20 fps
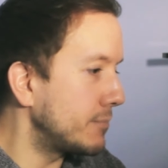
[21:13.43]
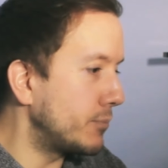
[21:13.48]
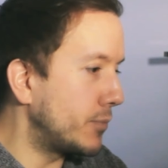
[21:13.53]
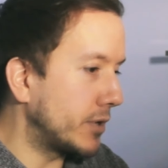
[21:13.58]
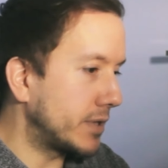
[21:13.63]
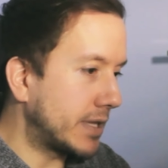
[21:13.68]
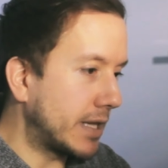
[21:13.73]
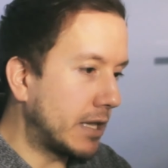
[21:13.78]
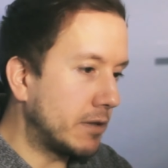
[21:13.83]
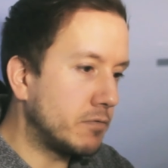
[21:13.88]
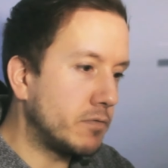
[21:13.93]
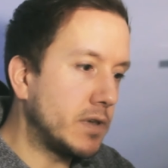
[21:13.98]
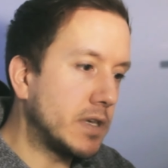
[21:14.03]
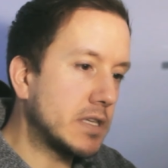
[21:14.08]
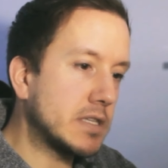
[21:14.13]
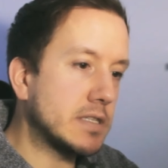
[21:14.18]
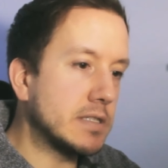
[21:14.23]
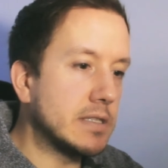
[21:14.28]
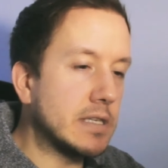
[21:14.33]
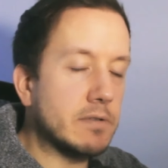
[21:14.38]
But
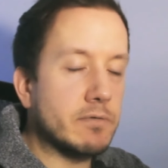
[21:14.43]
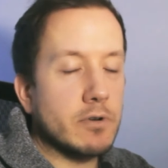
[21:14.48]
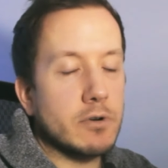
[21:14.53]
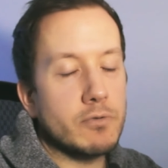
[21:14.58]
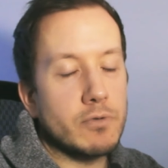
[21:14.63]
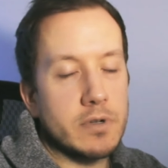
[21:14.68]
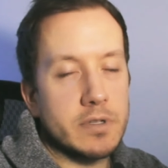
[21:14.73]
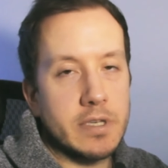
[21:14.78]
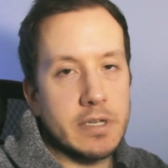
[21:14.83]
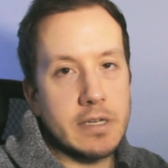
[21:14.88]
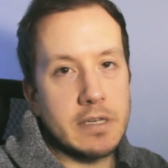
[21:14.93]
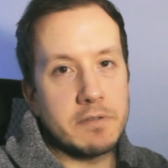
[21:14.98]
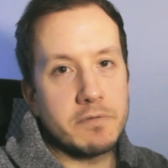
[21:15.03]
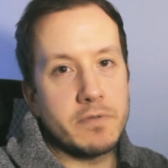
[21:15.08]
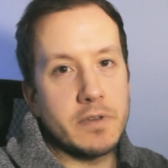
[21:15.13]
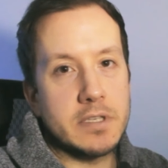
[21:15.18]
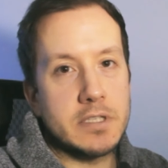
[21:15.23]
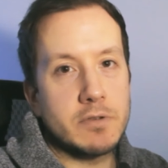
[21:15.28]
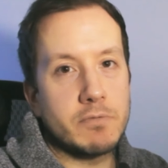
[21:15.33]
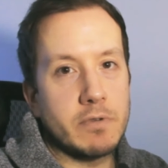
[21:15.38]
FX, never render
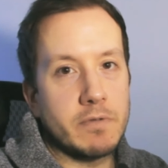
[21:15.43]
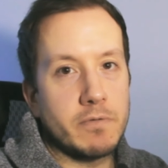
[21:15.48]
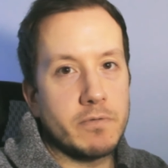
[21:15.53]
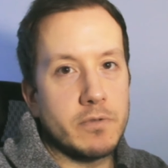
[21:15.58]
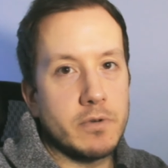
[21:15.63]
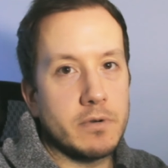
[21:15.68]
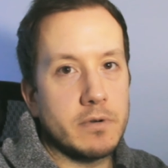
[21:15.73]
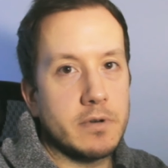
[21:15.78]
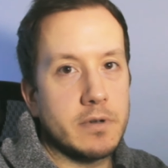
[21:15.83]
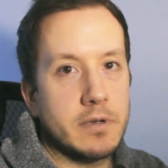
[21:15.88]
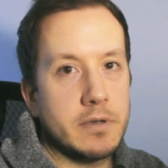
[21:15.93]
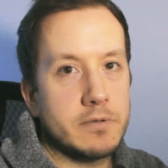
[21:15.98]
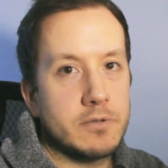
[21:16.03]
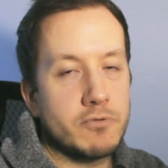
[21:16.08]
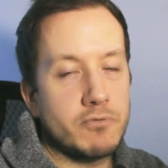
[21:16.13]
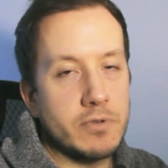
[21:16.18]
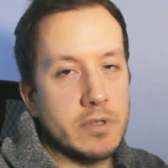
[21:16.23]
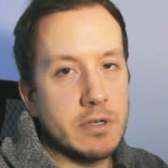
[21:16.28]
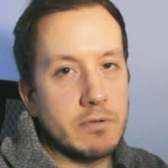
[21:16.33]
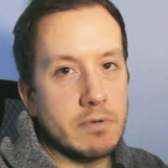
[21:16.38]
FX with your
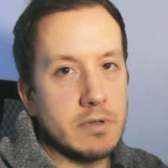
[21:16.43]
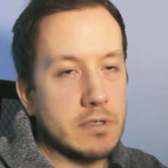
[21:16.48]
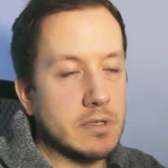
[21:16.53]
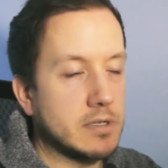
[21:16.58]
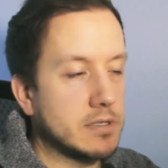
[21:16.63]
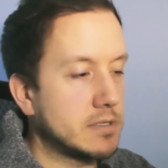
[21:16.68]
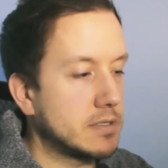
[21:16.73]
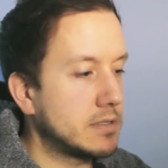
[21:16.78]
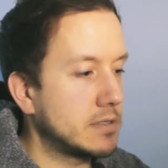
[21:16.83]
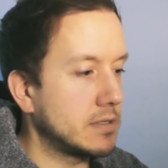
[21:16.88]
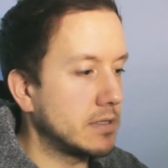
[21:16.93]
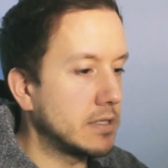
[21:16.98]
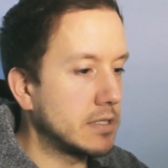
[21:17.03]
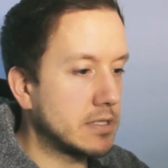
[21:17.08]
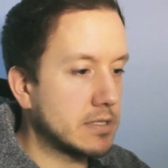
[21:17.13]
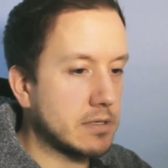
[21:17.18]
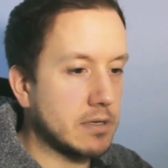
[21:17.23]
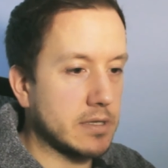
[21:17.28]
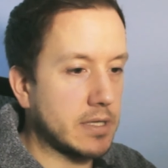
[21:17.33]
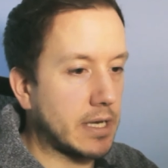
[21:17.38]
3D renders.
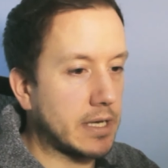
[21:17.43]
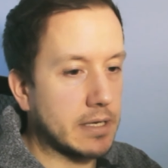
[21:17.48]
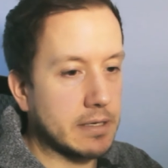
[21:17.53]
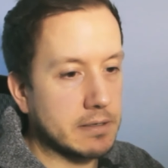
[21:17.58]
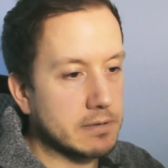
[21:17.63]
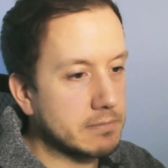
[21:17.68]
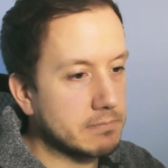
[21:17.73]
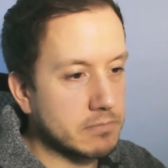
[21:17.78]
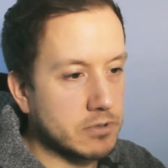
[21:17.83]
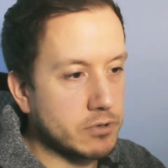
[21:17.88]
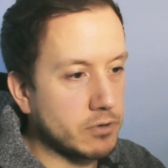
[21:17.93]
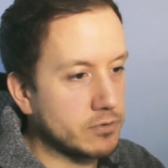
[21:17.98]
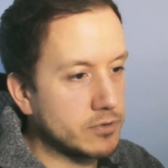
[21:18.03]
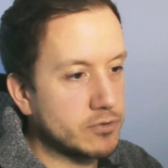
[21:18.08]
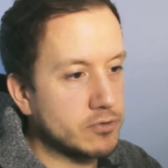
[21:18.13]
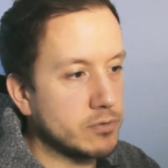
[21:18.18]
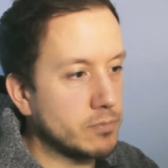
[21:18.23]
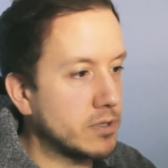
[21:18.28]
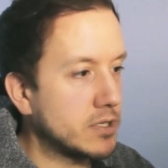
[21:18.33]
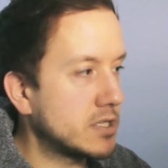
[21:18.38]
It's gonna
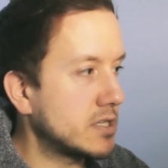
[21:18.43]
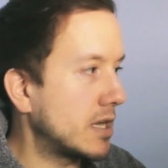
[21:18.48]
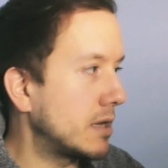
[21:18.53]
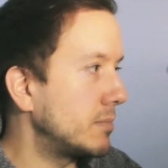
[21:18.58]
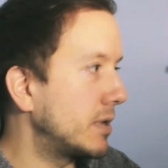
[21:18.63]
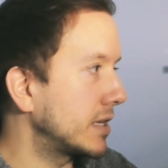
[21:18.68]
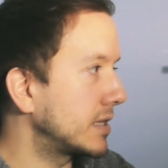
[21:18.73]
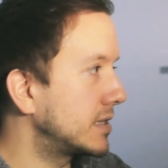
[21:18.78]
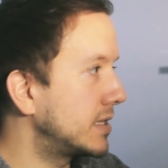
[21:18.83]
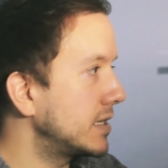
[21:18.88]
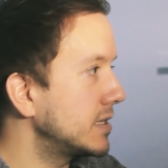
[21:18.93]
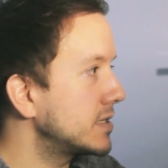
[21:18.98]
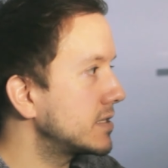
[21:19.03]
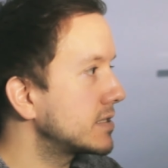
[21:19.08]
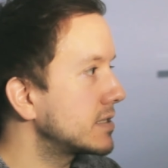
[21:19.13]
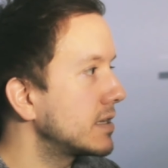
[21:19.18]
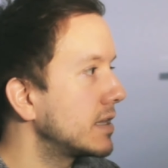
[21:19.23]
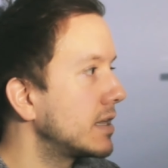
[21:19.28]
cost too much time. Like this